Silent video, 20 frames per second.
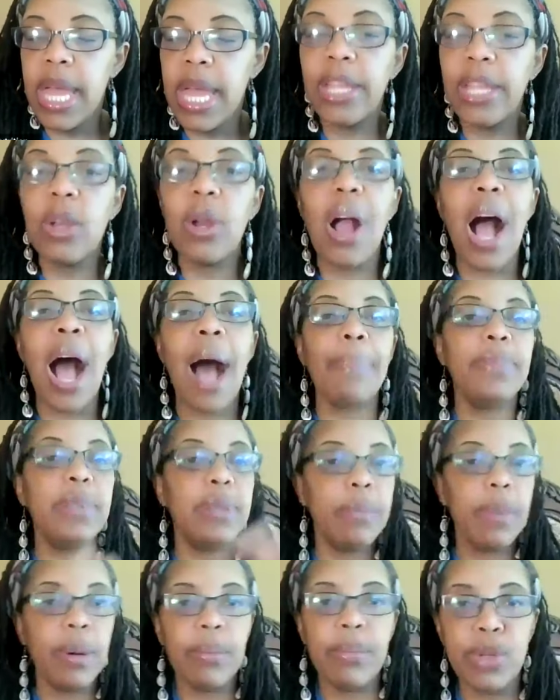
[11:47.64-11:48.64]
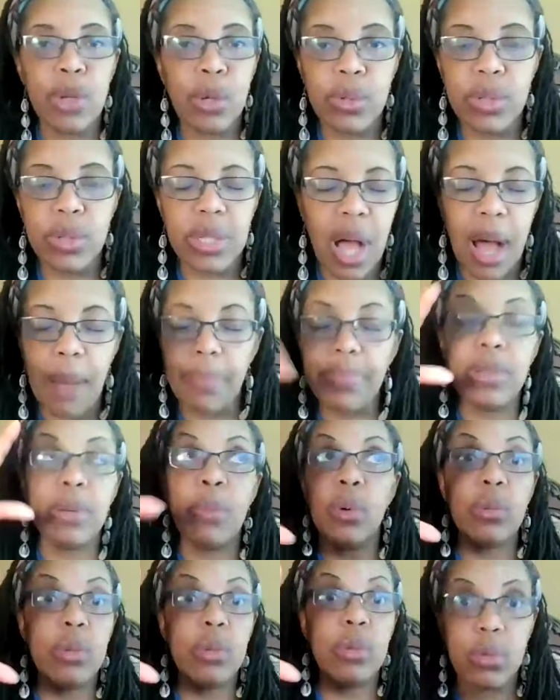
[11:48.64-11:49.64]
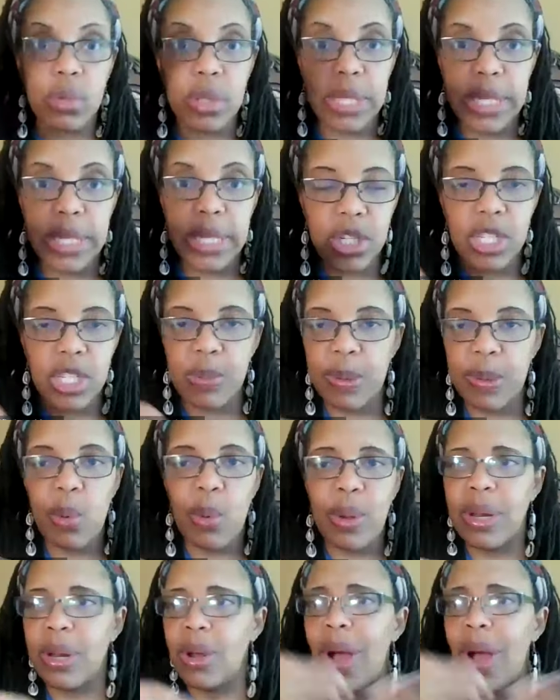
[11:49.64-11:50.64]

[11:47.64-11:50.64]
And your optimal dosage, because people want